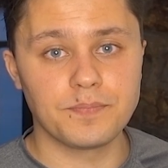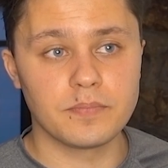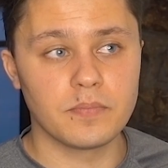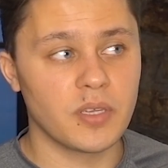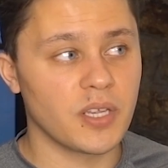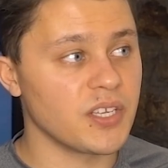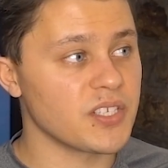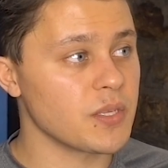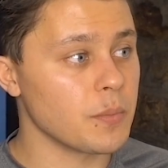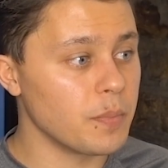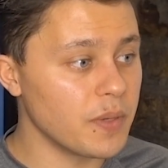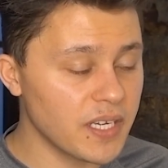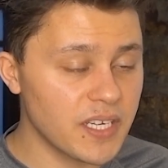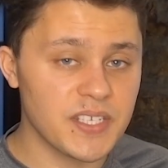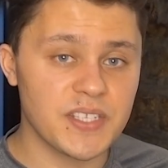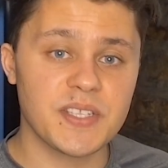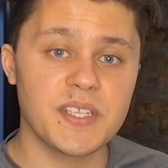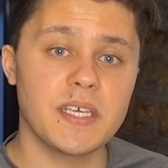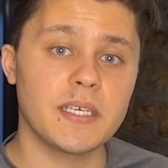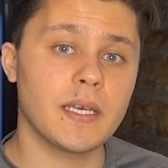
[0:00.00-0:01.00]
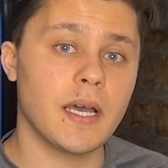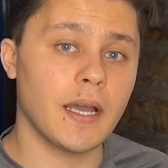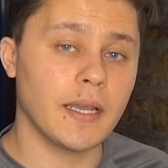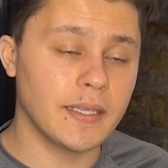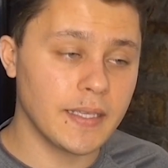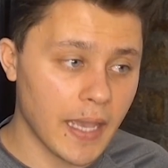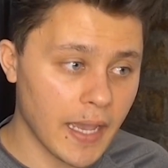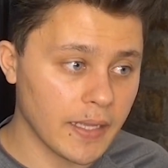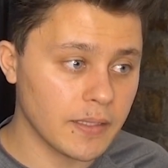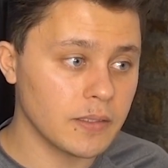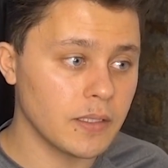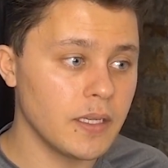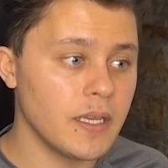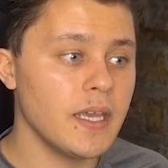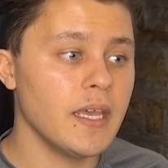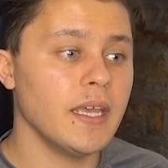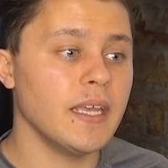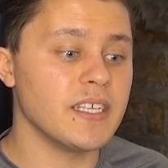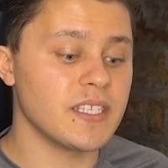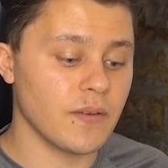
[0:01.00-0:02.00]
Because the biggest thing, again,
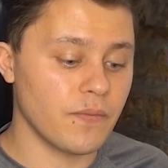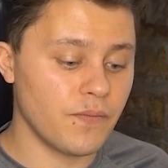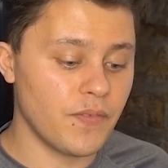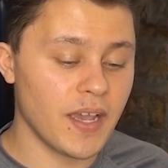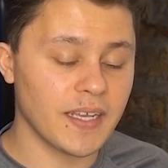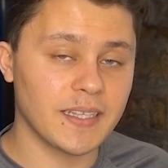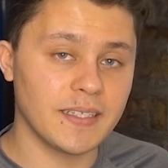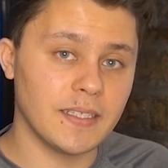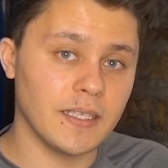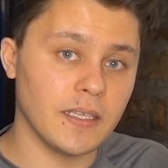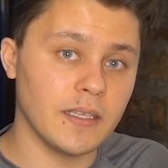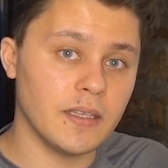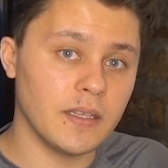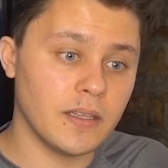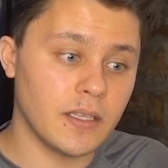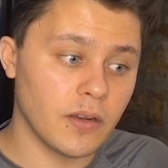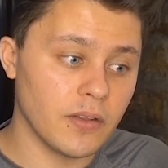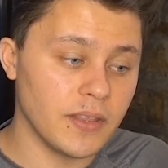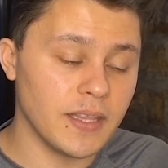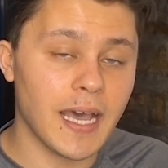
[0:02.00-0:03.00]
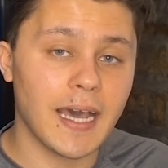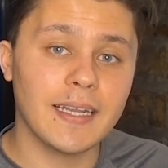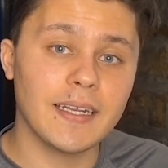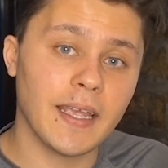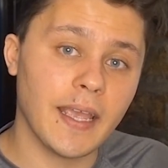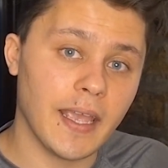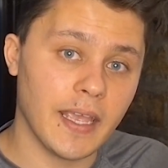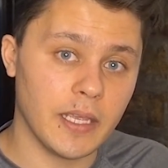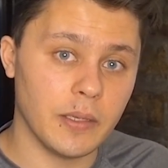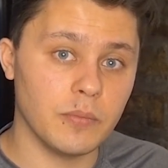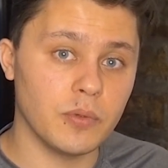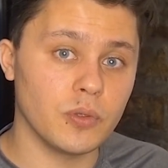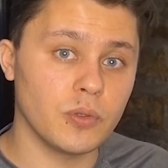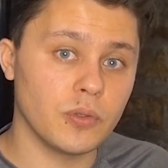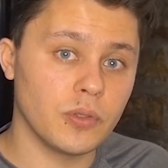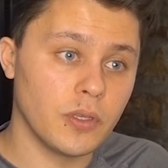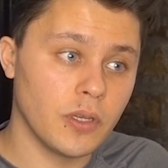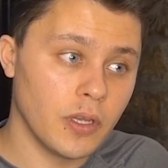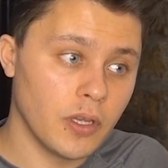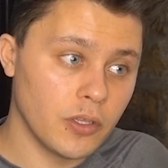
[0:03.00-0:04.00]
is the fact that they're not
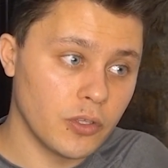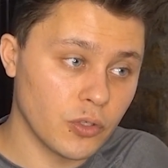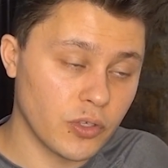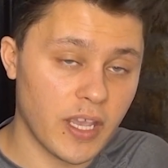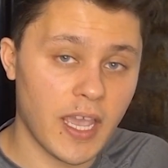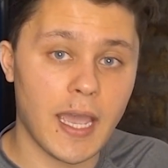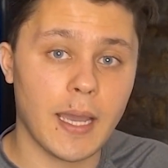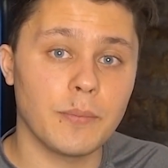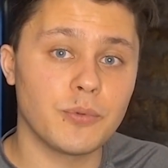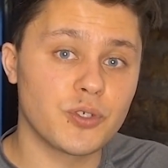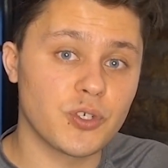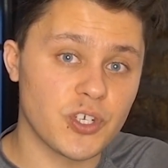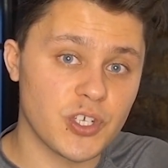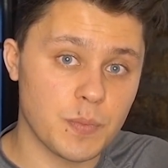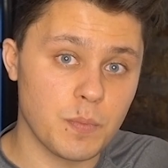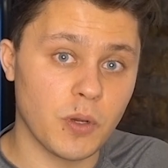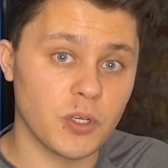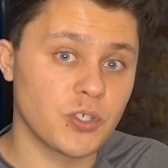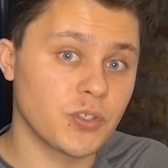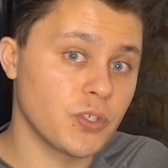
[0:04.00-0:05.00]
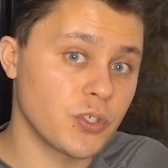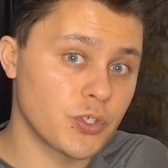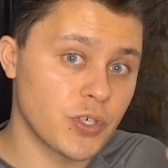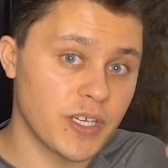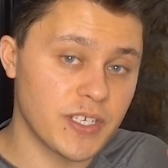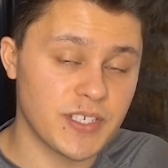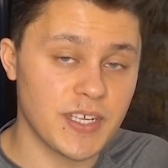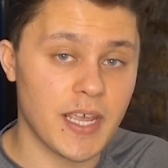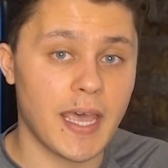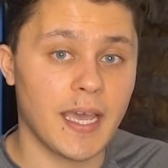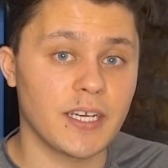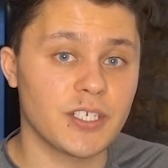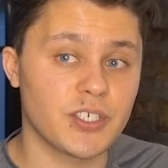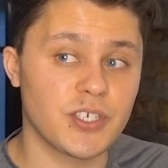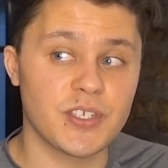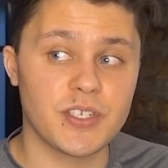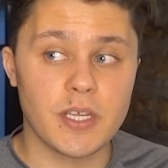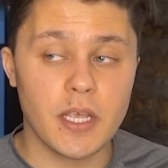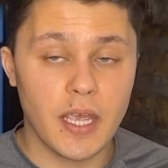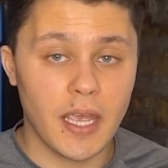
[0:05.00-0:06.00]
able to capture as much of the
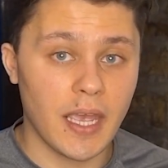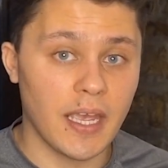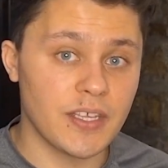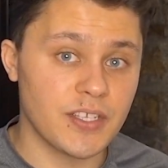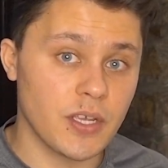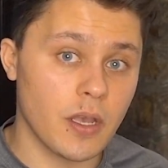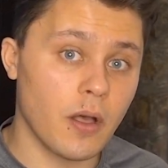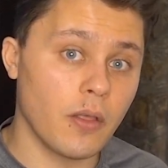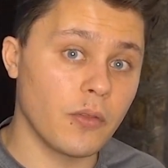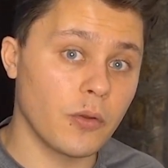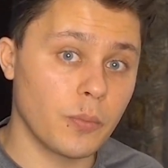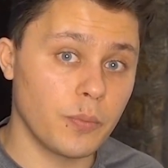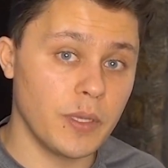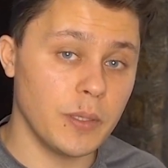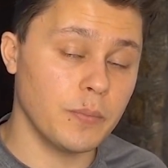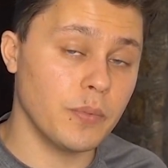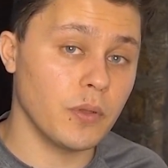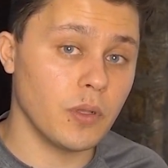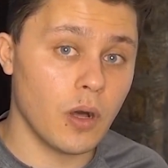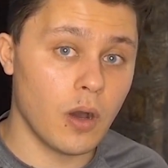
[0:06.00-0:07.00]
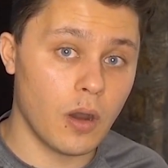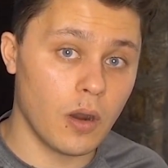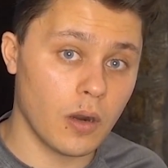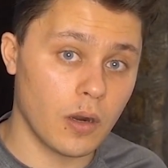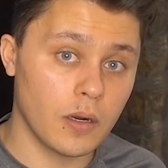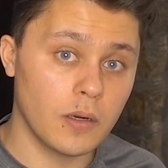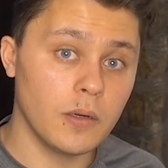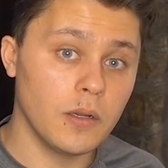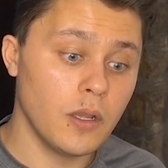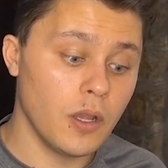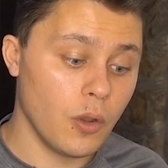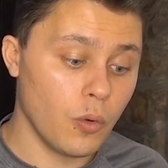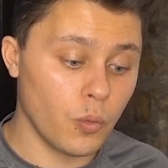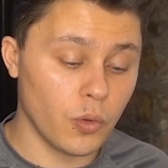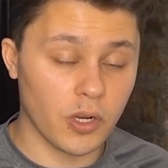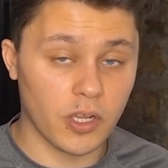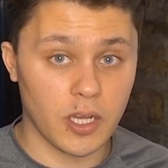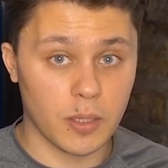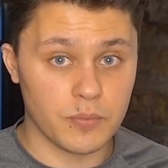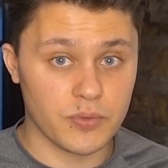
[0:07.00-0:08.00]
transactions as other people are when
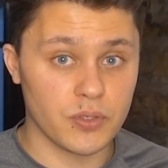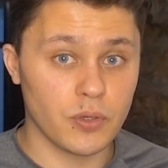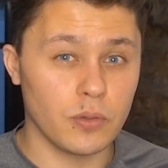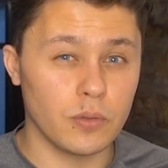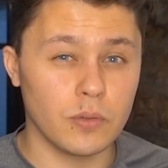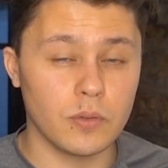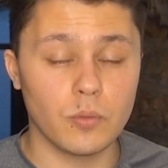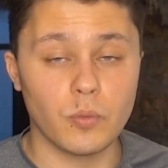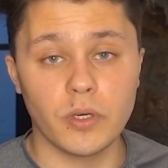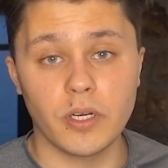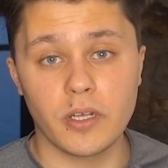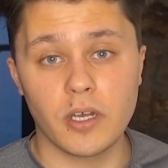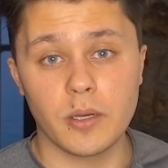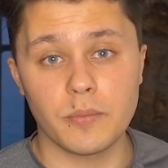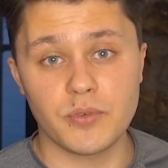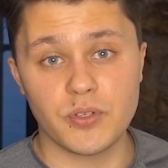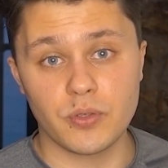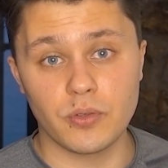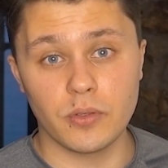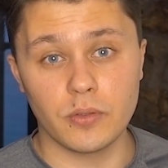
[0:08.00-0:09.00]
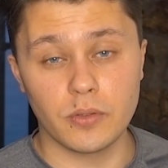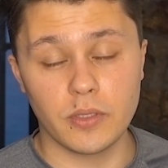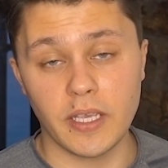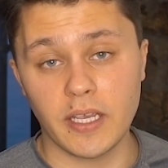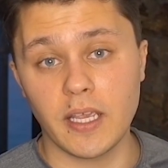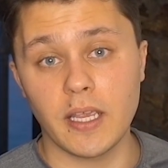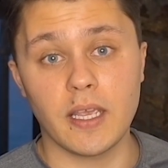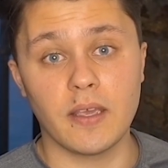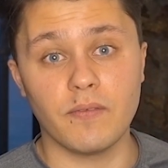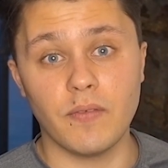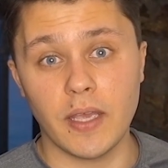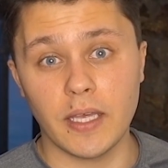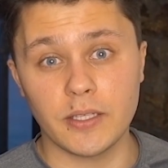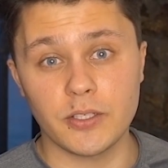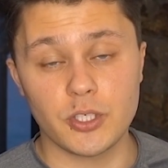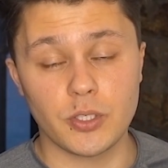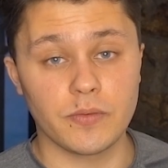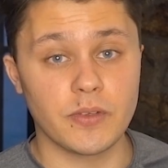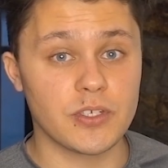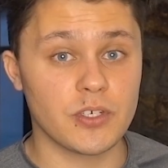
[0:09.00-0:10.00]
it comes to when it comes to taking
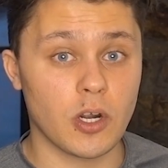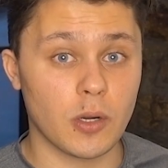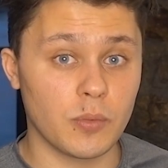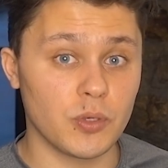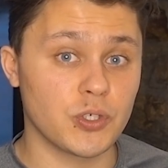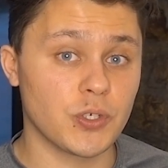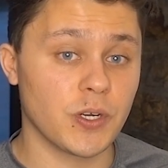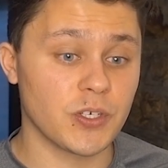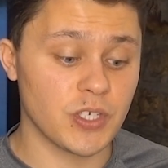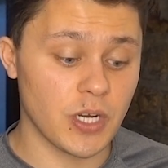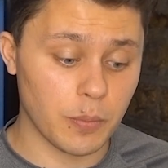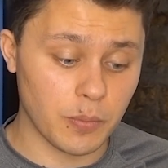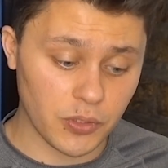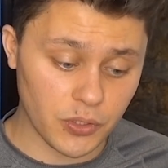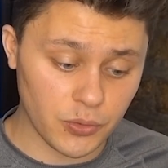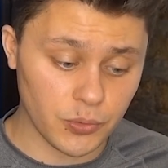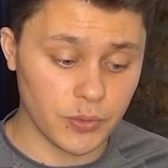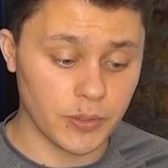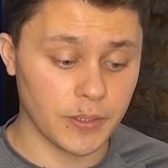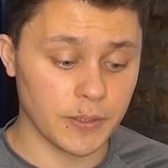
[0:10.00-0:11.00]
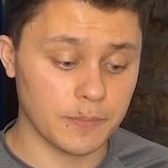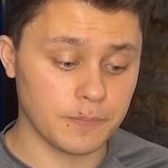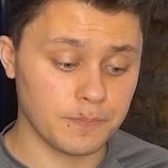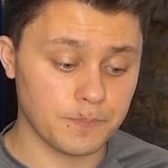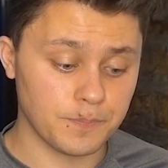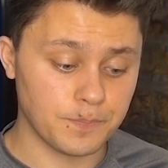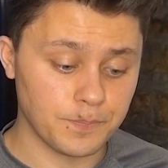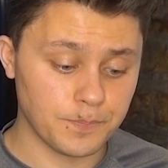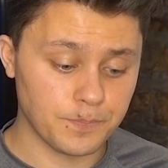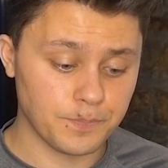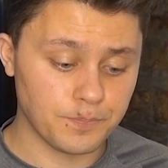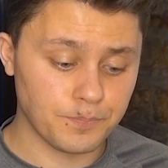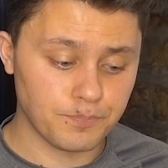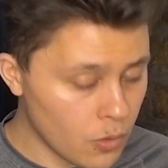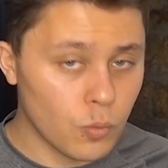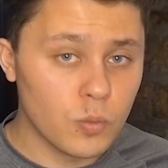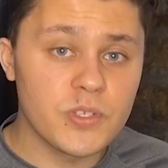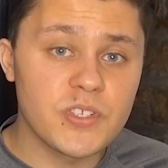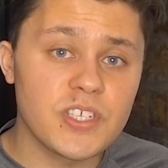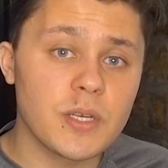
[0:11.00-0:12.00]
advantage of this arbitrage opportunity.
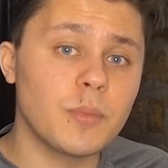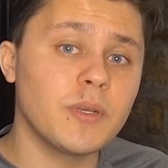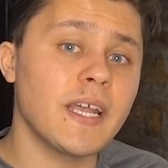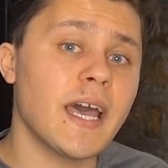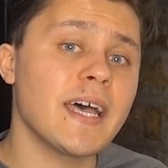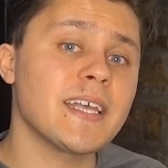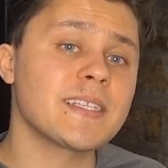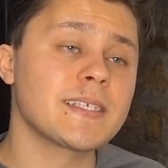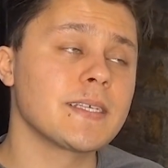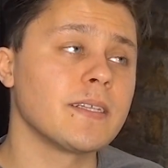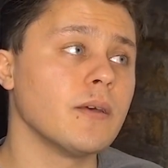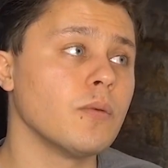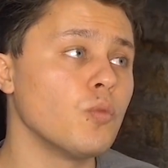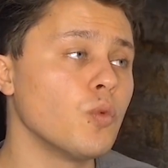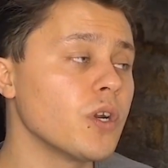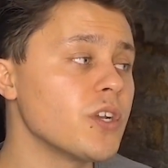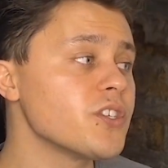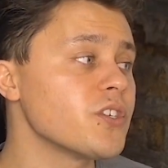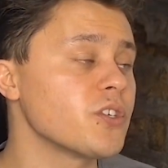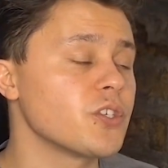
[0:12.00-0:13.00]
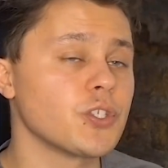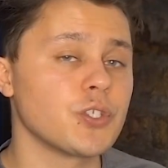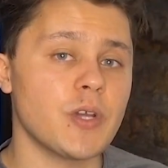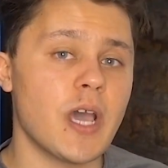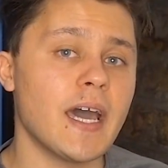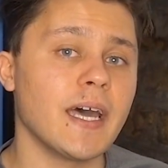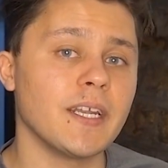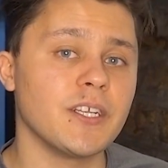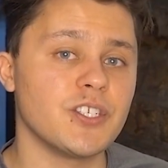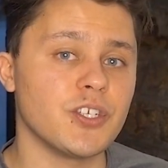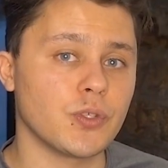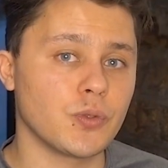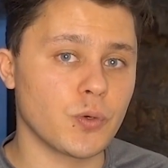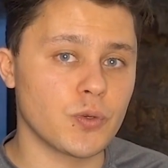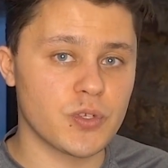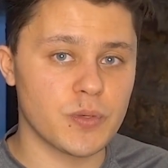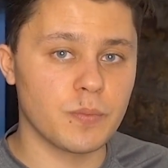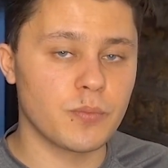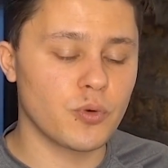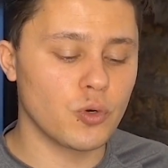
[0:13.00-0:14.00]
When someone asked them what is the strategy
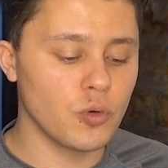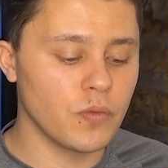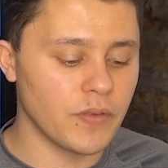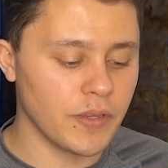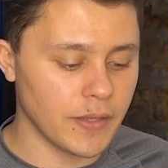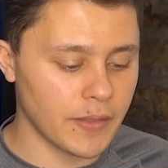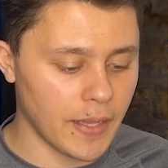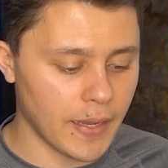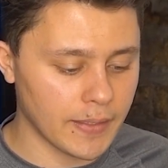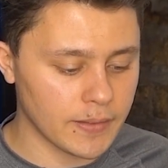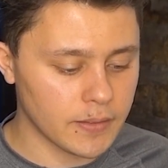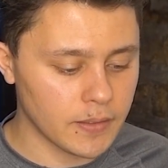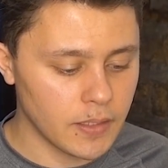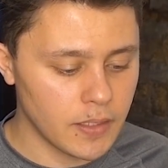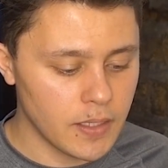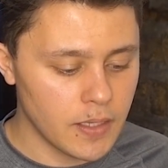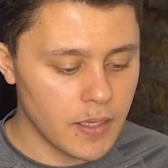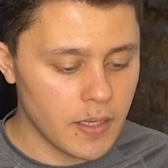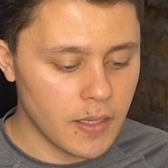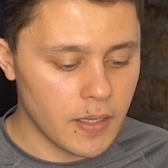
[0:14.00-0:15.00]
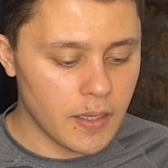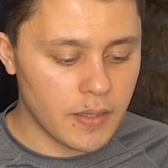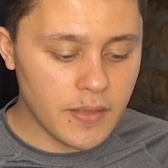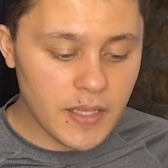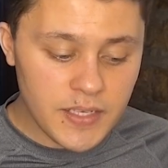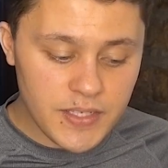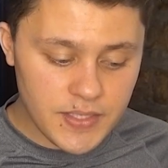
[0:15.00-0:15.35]
towards improving that, they